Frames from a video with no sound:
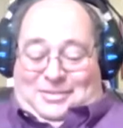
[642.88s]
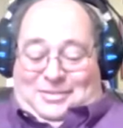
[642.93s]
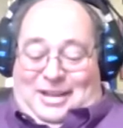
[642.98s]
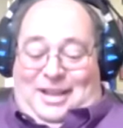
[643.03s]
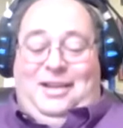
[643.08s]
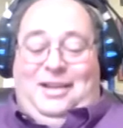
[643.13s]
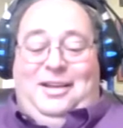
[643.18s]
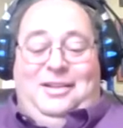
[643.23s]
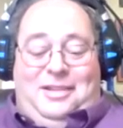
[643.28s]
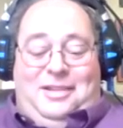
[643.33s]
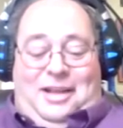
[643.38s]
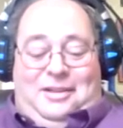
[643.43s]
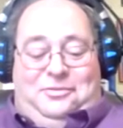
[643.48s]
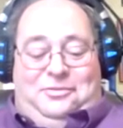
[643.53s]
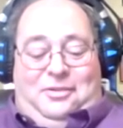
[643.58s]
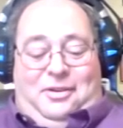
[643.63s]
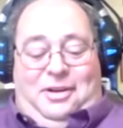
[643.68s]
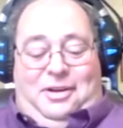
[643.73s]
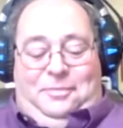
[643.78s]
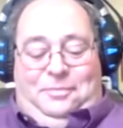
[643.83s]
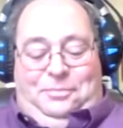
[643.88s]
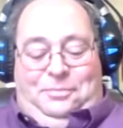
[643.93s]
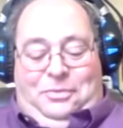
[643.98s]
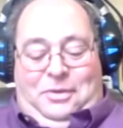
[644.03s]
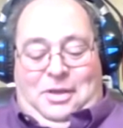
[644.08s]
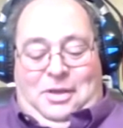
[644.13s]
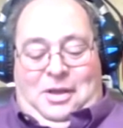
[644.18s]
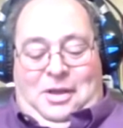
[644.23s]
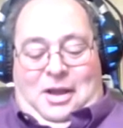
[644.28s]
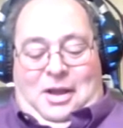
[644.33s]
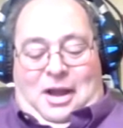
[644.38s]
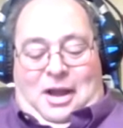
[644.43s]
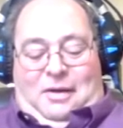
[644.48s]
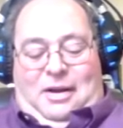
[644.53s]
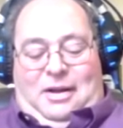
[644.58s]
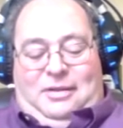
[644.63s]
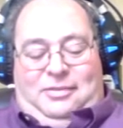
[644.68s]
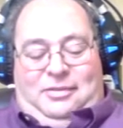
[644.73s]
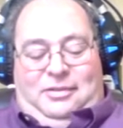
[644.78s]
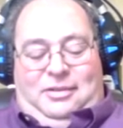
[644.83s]
day filed
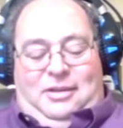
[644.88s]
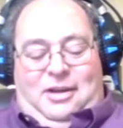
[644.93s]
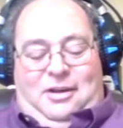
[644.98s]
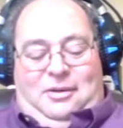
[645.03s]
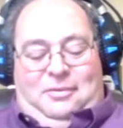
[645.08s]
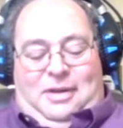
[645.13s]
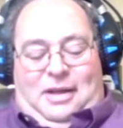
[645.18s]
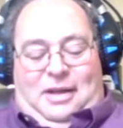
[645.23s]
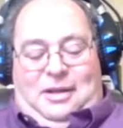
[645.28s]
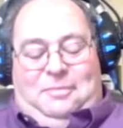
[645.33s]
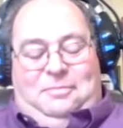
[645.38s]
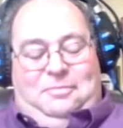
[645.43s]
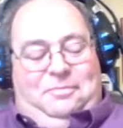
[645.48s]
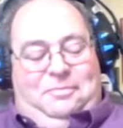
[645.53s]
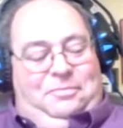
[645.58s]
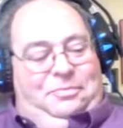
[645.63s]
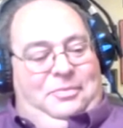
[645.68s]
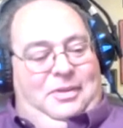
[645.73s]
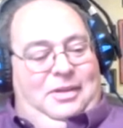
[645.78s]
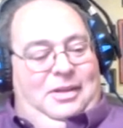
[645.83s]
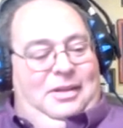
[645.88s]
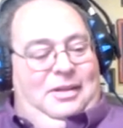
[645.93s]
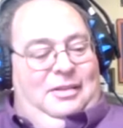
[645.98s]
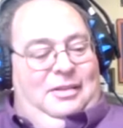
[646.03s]
another lawsuit.